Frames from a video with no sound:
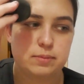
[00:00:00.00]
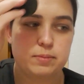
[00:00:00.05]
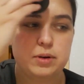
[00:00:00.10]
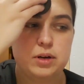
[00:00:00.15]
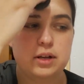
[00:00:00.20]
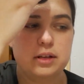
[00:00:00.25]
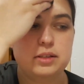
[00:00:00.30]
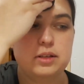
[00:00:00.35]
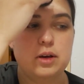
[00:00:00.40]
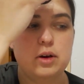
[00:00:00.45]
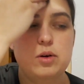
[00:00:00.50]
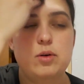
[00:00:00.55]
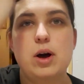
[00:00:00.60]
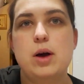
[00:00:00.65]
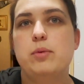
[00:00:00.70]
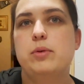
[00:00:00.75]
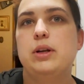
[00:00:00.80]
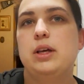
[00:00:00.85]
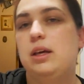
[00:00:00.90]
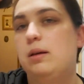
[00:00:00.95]
But also, I
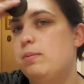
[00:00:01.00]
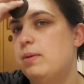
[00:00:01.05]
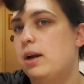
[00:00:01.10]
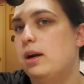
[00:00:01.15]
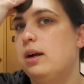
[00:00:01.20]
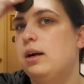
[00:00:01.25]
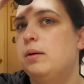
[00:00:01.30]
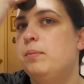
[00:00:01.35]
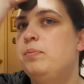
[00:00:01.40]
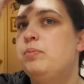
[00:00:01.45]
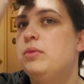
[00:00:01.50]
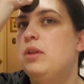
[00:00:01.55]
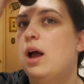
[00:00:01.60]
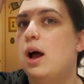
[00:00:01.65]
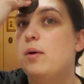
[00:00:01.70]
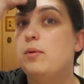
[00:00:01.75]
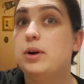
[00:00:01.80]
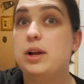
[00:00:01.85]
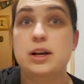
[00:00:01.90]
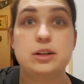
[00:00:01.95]
want to eat better.
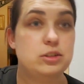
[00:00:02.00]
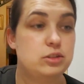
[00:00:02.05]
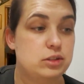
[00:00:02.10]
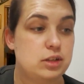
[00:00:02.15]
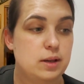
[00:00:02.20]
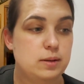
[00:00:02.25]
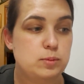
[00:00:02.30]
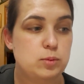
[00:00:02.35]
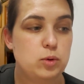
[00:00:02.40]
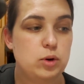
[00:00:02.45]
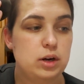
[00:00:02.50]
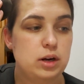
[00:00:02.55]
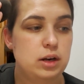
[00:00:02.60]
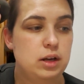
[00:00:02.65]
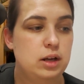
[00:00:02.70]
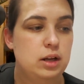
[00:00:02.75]
I want to exercise more.